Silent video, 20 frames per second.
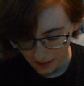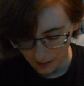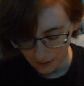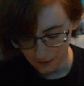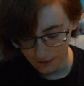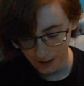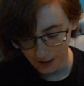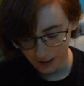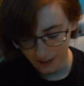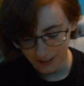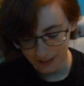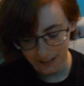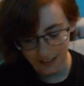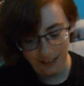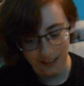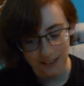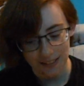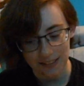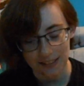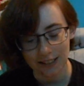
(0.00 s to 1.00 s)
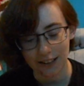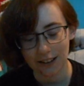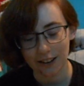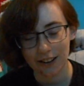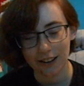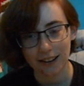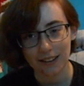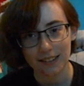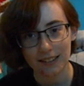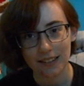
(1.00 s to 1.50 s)
The very second
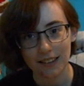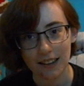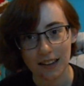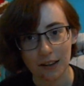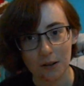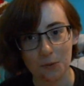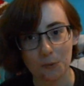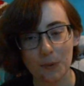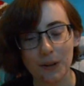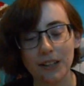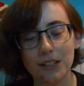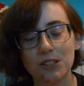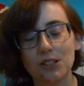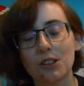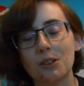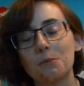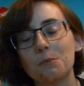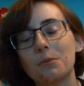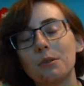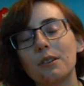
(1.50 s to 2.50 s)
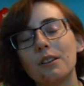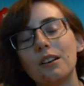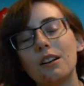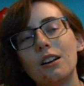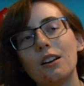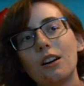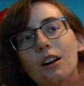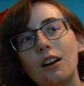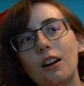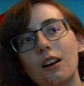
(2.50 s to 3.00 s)
series, we jump
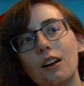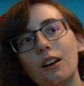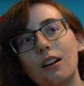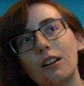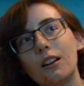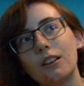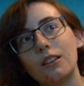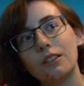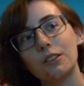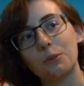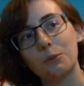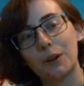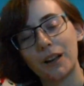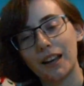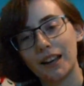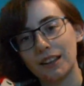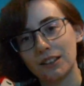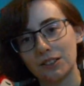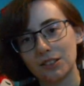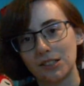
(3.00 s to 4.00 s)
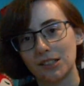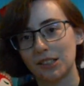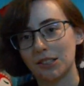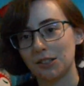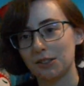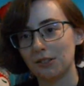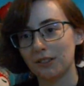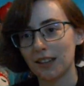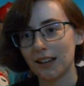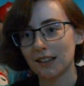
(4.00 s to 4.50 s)
all the way into the
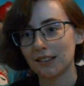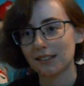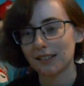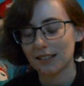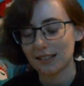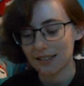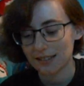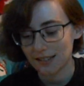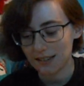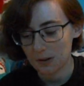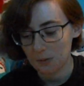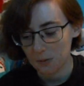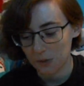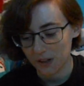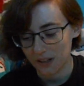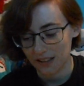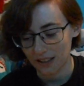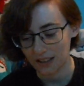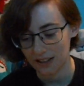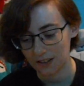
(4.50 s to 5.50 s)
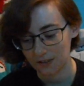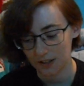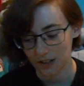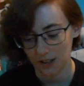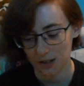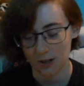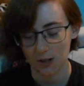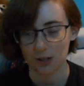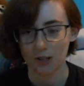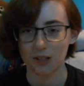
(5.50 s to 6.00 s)
2000s with
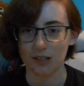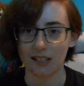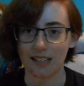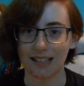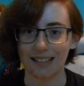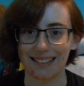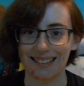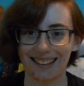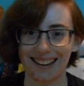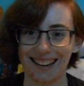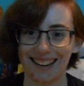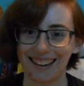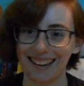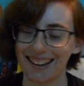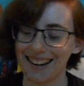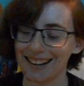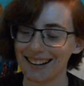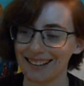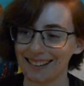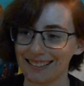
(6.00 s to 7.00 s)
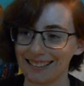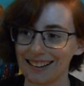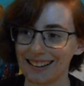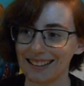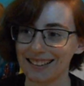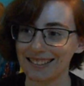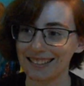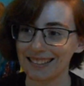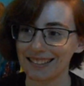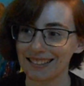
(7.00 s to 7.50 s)
Adventures in
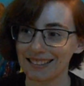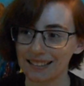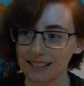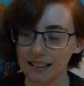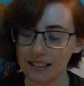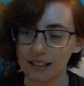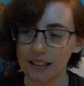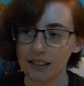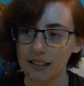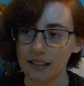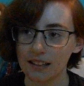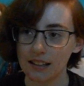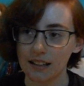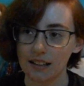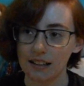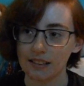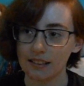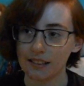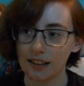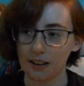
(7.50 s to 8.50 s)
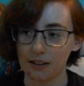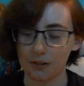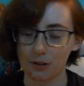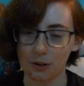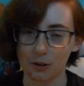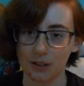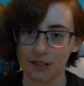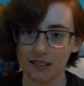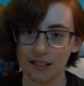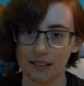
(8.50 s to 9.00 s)
Care-a-Lot. Now,
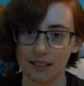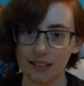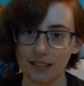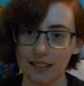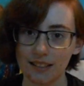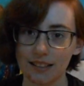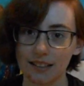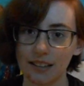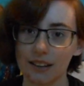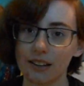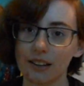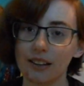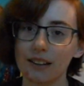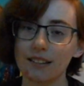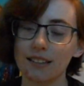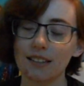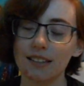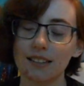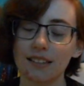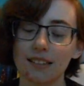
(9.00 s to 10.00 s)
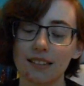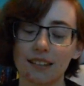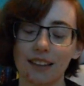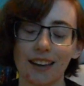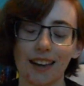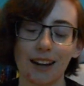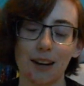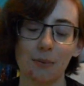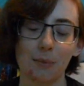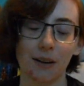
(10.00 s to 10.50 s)
of course, in this series, this is
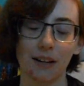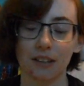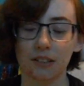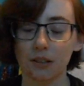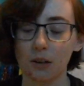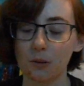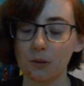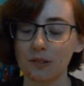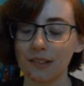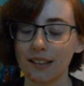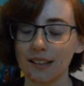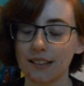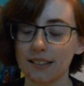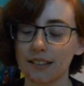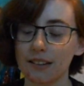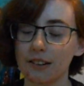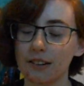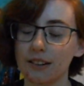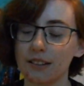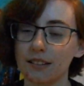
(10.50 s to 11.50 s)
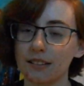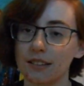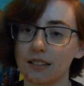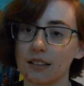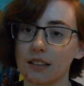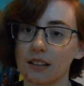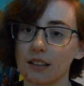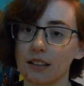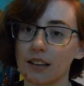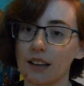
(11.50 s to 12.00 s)
a Care Bears only series.
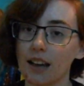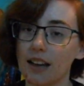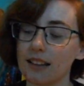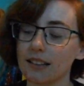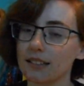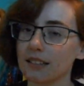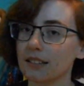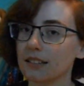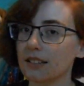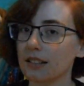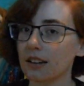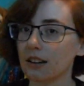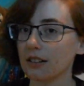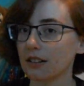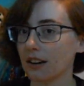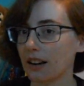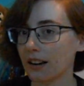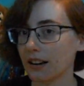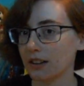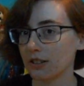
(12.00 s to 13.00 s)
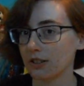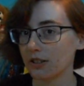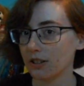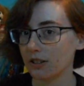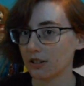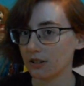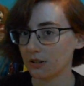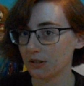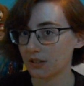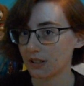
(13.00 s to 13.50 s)
The cousins are not
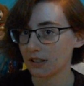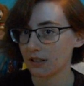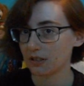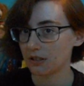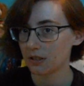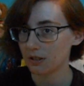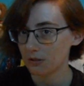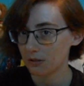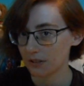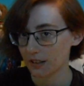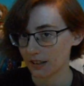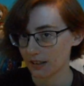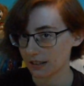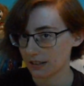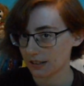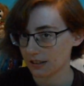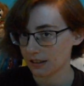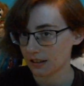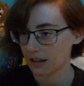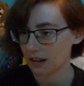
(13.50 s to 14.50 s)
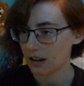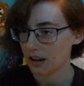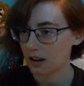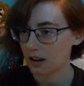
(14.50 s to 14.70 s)
introduced into this.